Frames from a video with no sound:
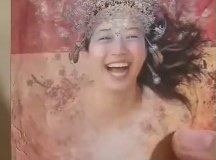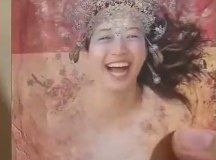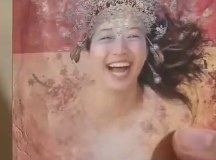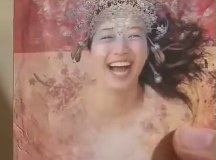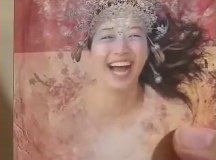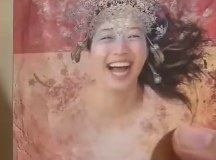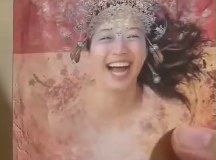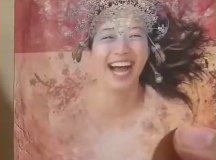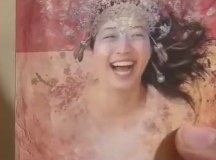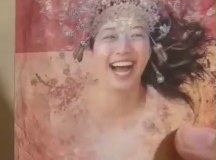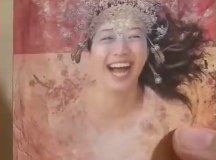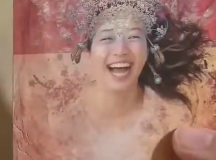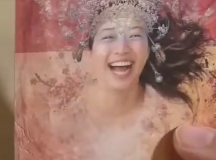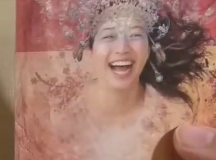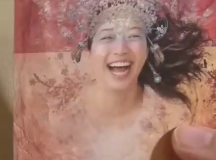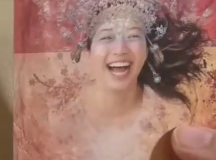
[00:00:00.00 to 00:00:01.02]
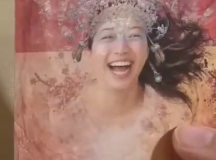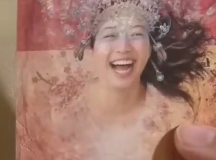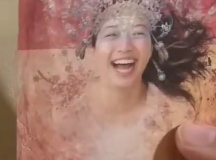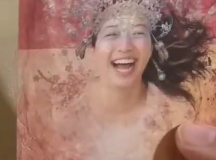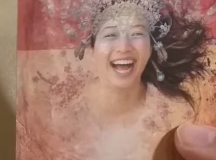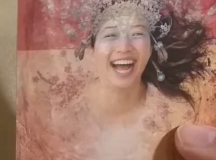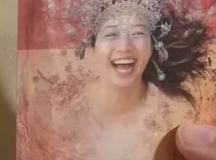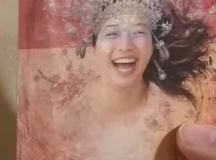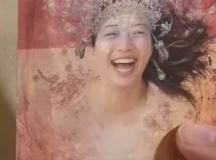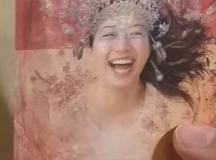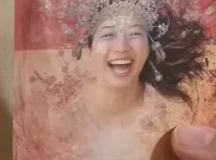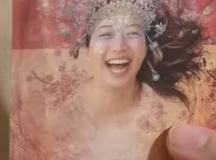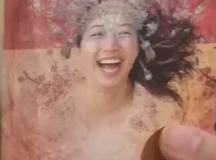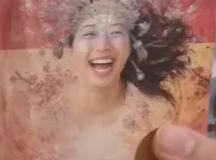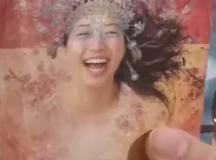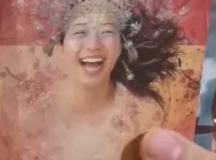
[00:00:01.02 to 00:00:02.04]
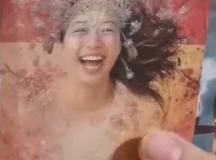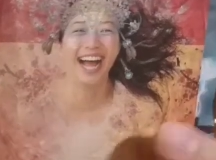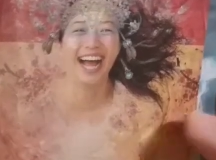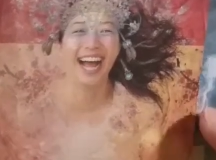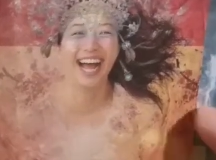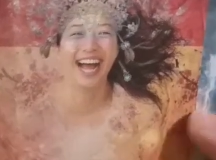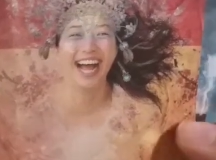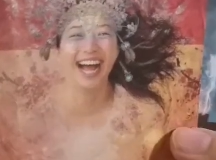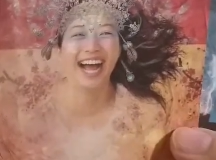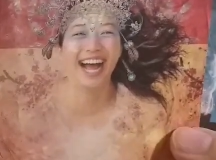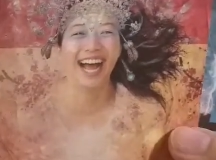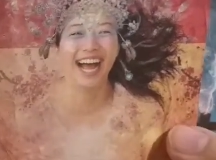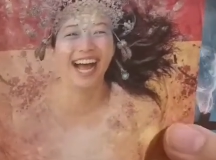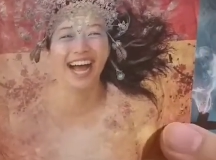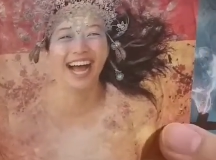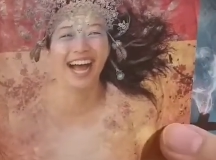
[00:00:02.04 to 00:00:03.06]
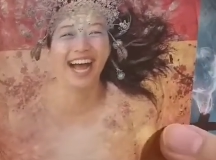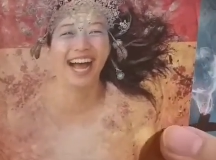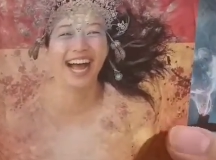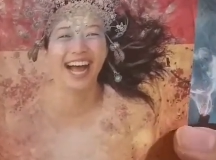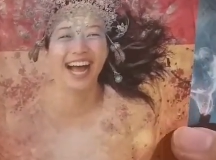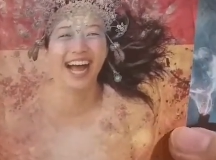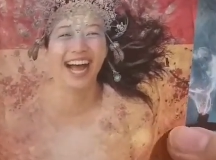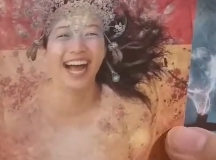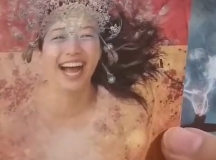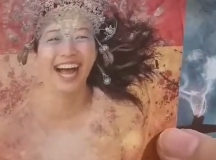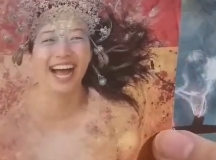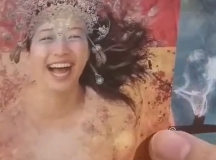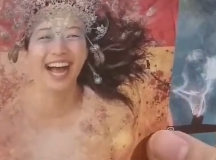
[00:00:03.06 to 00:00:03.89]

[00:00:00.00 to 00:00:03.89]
as well. Well, a lot of them. Usume, humor.